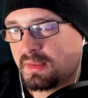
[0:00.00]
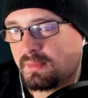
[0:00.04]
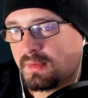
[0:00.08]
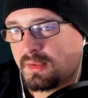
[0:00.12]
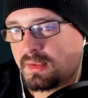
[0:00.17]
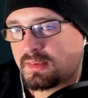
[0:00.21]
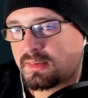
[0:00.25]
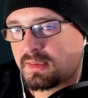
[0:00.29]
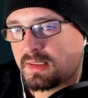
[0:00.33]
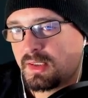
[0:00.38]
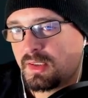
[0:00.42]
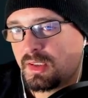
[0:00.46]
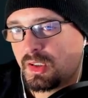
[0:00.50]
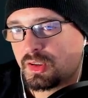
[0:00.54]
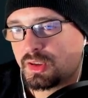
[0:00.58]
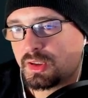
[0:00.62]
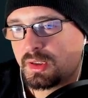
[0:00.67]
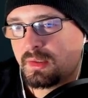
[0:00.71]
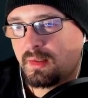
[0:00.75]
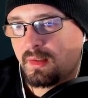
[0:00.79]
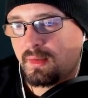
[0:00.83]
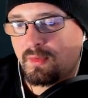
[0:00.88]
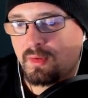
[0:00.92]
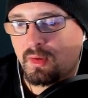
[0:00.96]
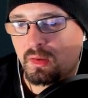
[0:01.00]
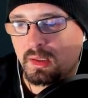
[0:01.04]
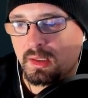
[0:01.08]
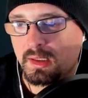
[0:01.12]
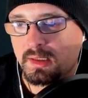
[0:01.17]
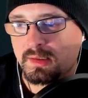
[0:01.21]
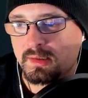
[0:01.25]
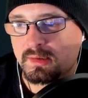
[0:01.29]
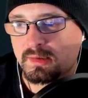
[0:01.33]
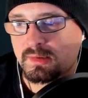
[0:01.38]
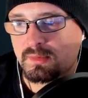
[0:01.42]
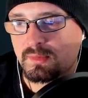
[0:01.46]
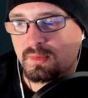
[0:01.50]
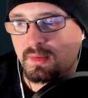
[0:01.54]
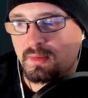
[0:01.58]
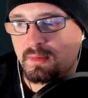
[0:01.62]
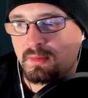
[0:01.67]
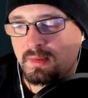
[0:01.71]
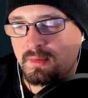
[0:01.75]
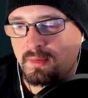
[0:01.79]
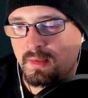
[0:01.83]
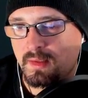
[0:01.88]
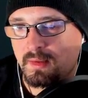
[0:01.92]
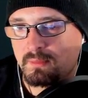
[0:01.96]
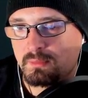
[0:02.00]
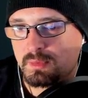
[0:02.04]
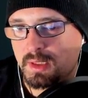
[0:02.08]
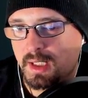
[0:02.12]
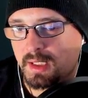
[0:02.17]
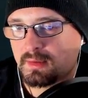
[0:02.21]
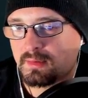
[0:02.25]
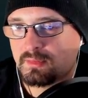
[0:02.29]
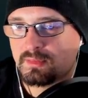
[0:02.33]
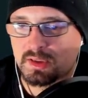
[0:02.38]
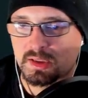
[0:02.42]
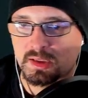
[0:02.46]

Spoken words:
this said dungeon than there is the objective to